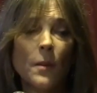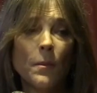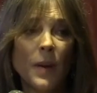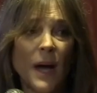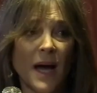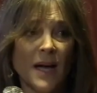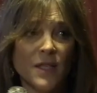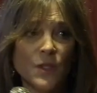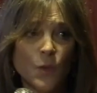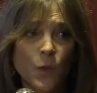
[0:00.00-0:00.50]

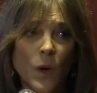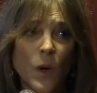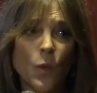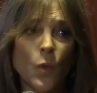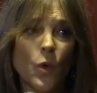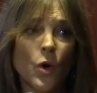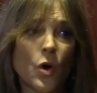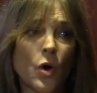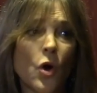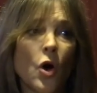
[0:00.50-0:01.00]
passed what
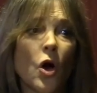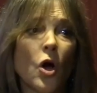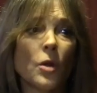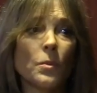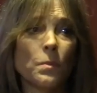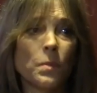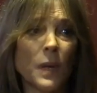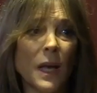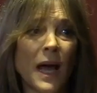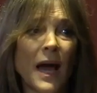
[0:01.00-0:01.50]
were
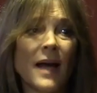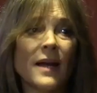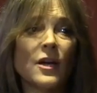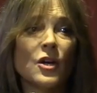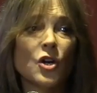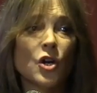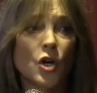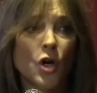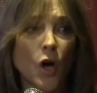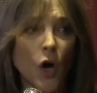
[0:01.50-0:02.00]
called Black
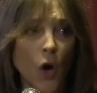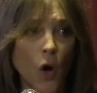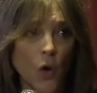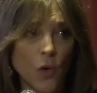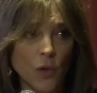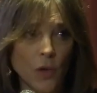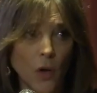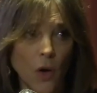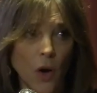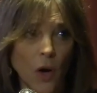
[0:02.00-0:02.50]

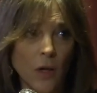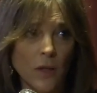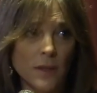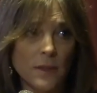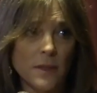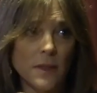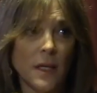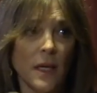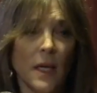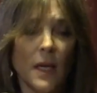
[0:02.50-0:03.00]
Code
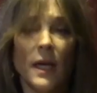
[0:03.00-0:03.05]
laws